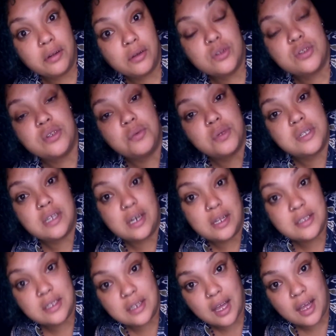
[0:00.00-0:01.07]
because it was
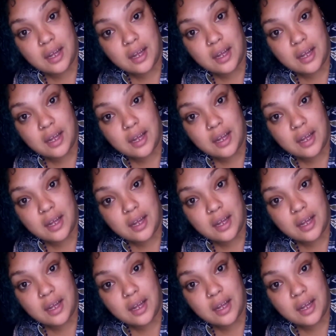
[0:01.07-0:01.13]
grated